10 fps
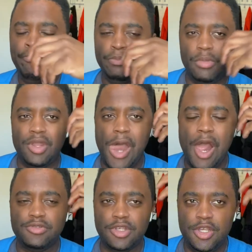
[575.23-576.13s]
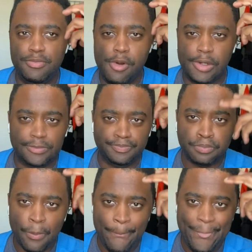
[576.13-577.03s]
Because I have to keep on
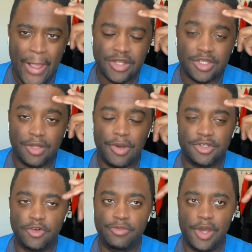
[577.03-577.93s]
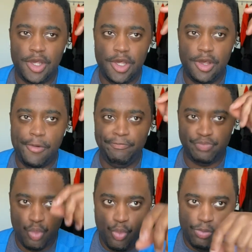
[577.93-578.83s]
telling myself in my head
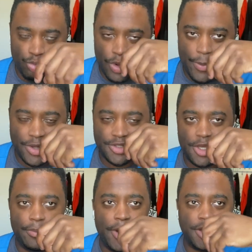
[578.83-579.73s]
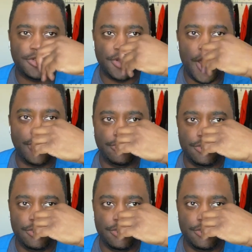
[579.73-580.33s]
when I'm about to take a bite to not,